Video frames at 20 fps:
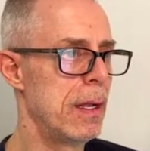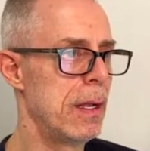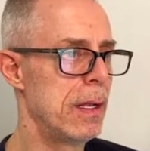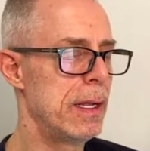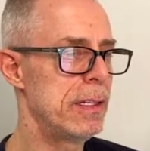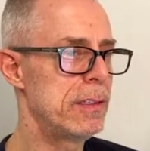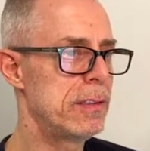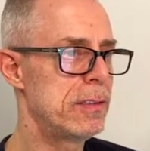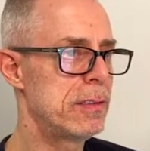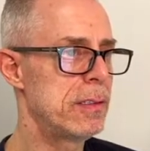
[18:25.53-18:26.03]

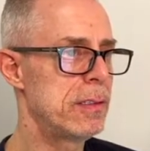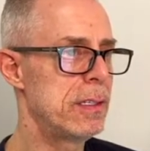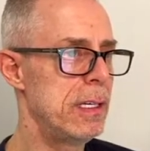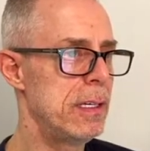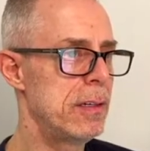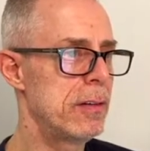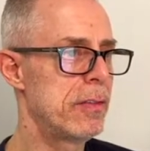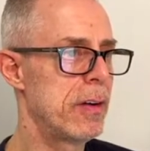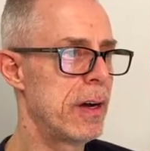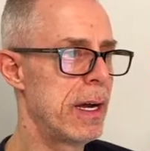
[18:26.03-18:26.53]
Let's
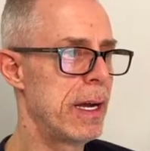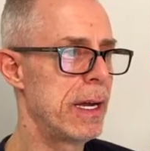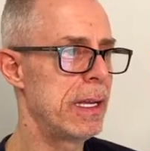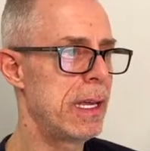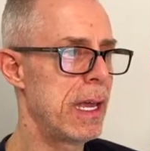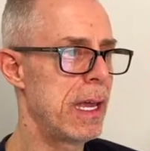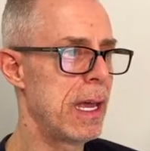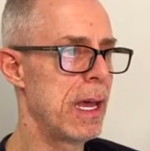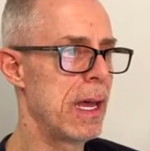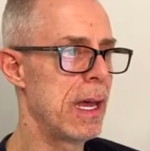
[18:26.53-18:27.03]
see if I
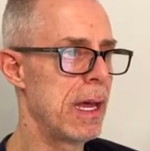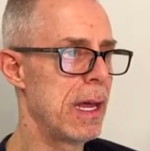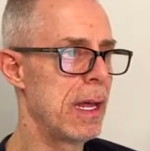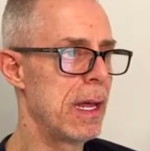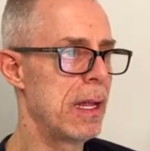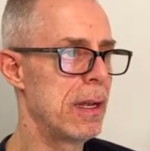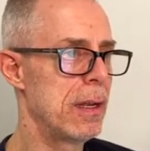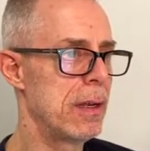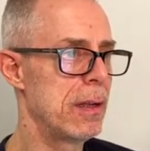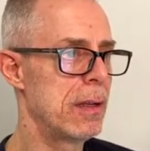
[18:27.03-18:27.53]

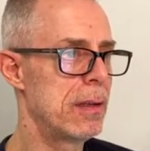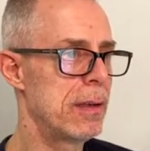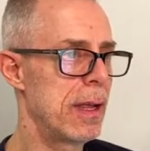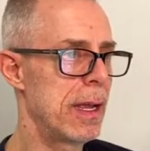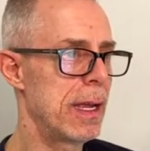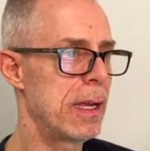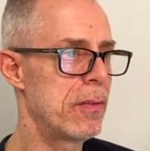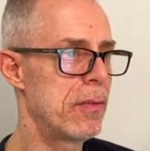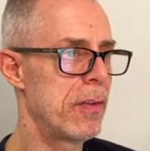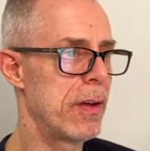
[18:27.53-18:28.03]
can
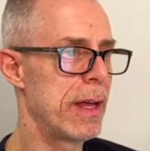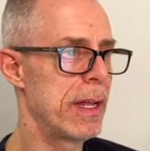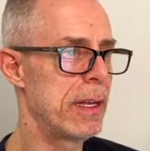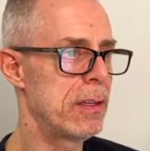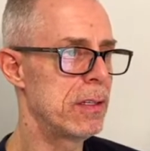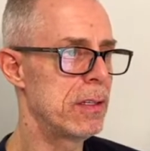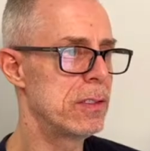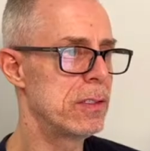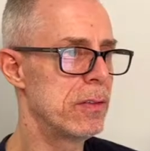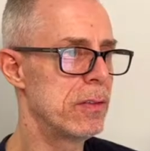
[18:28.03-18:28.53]
take
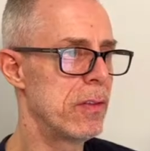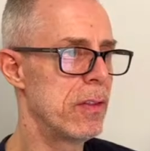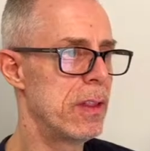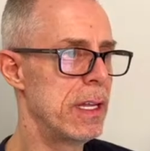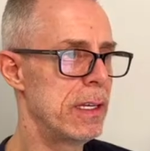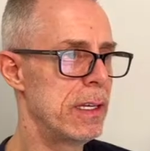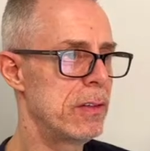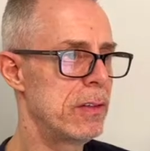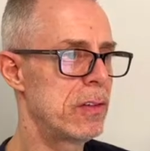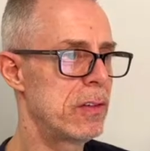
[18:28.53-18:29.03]
advantage of
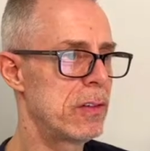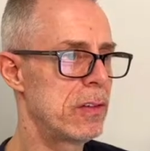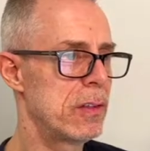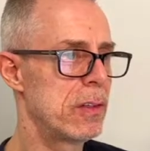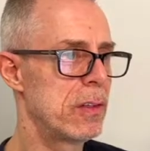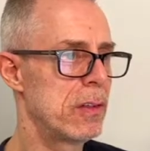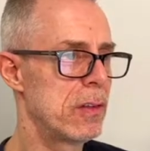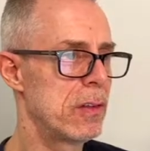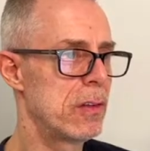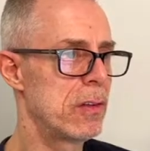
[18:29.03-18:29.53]
this
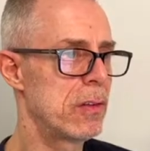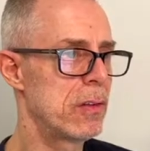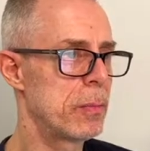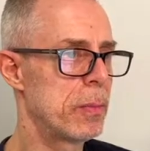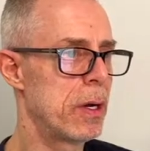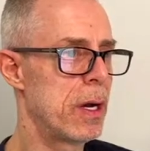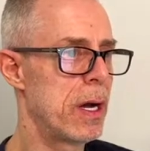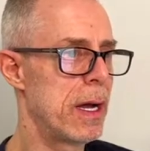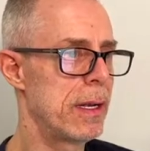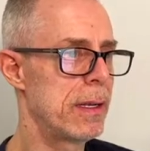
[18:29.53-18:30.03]

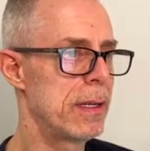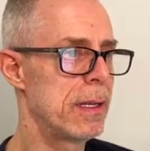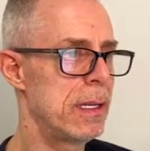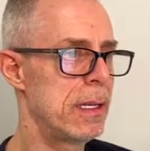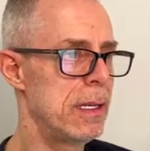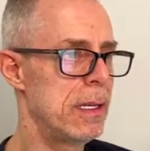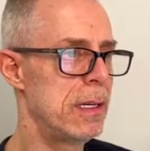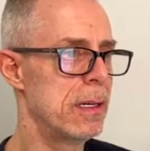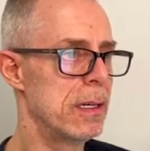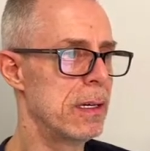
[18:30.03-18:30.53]
spot
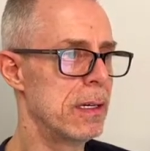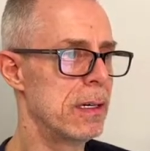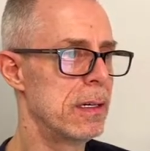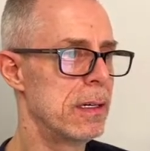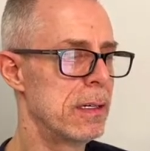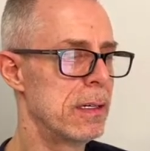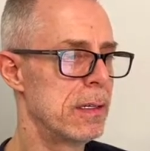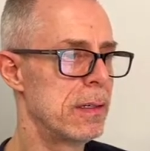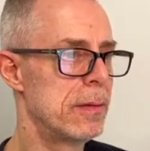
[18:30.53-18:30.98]
here.